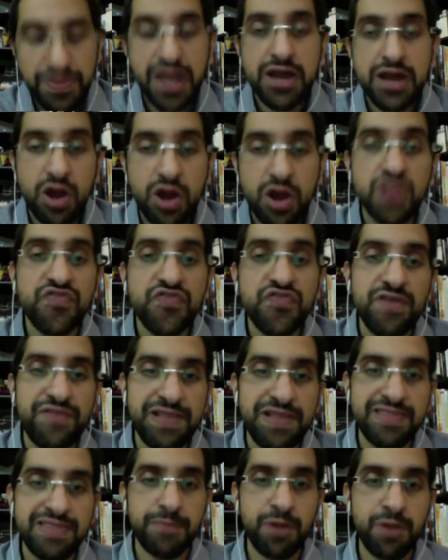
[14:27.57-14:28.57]
not
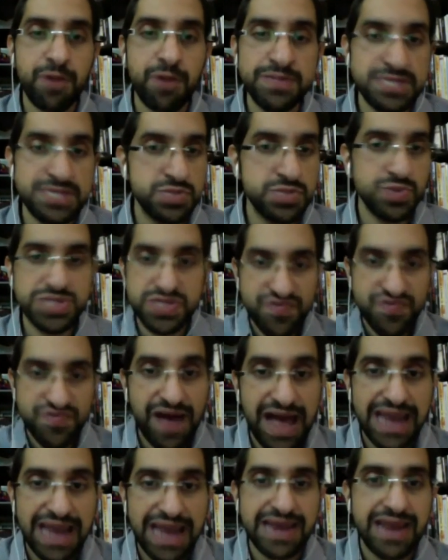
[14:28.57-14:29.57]
fulfill their promises, which is
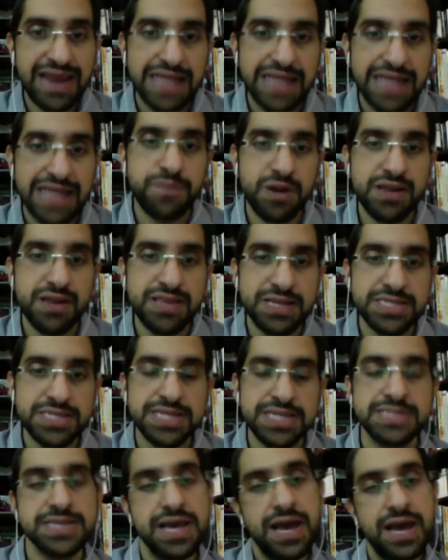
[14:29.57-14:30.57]
fine as
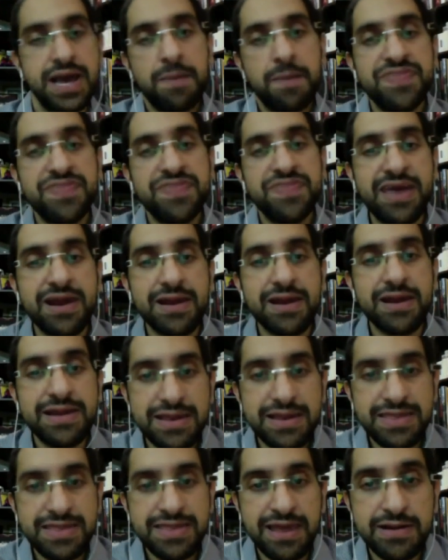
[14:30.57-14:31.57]
politicians, but
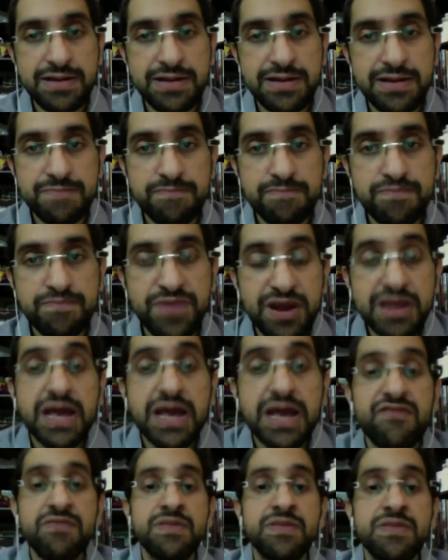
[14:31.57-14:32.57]
their
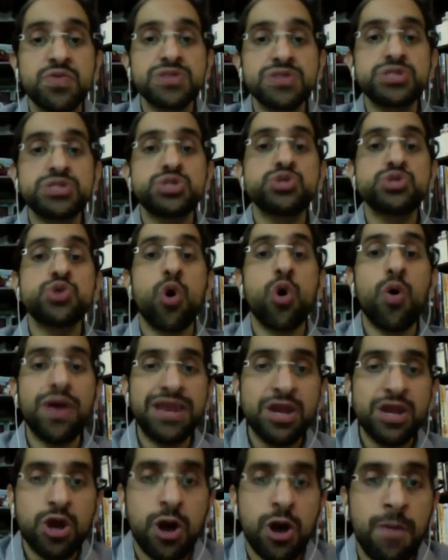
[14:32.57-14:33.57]
government was so
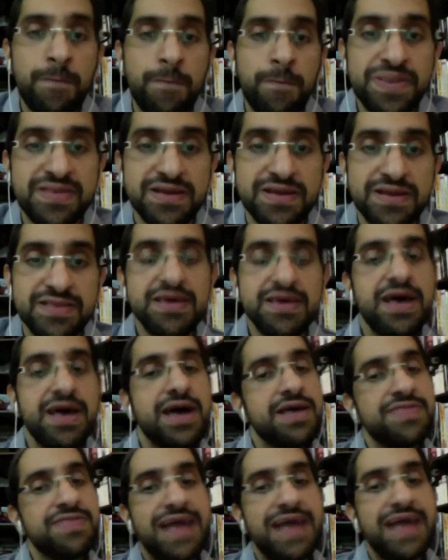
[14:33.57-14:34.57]
incompetent
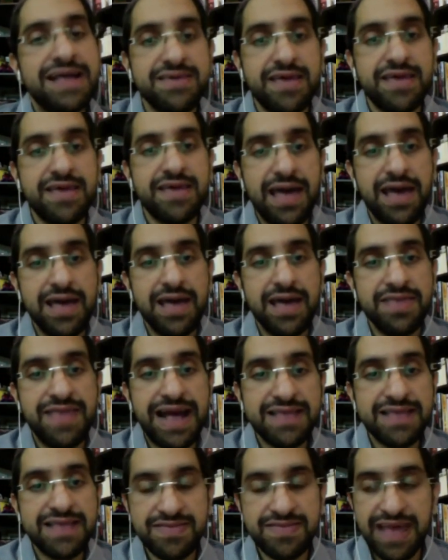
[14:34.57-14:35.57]
that
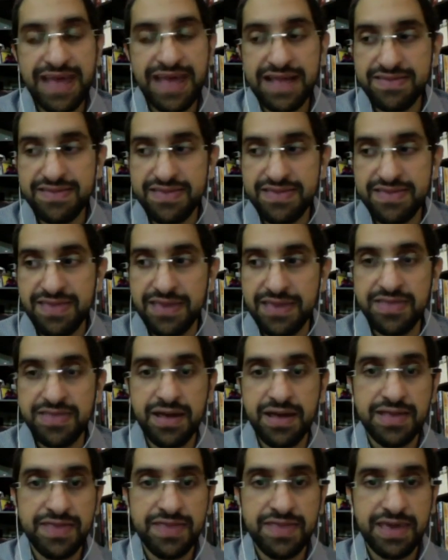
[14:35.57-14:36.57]

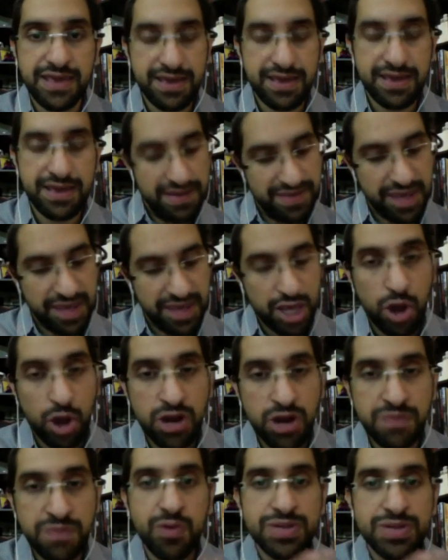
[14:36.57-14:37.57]
the
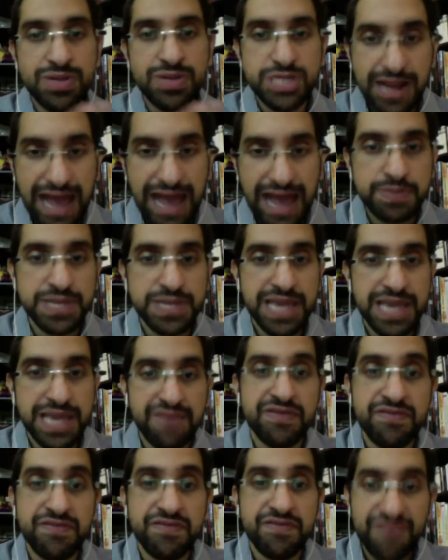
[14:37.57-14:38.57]
economy was collapsing
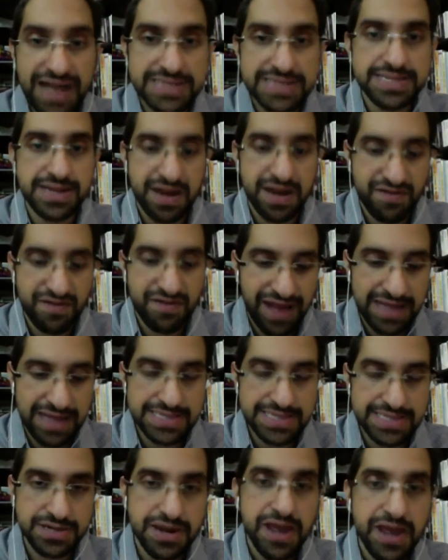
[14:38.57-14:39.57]
even faster and
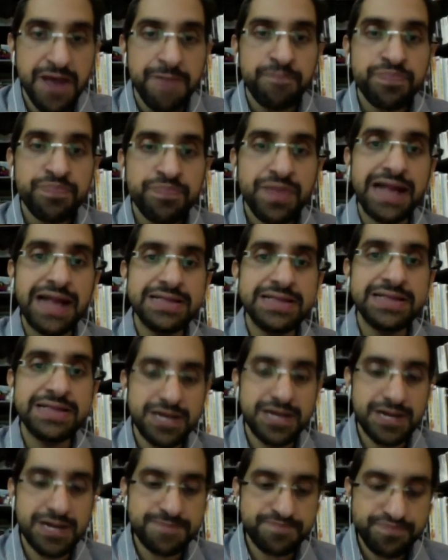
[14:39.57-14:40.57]
faster,
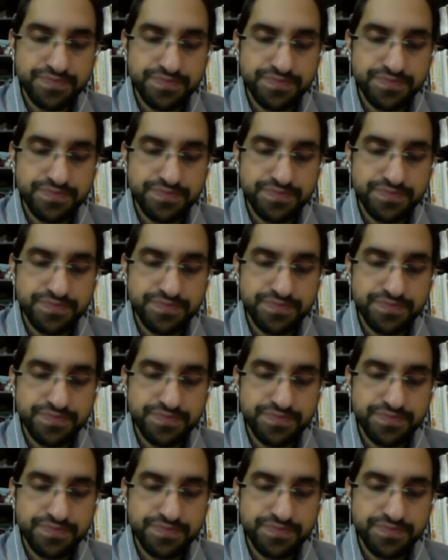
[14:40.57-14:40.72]
and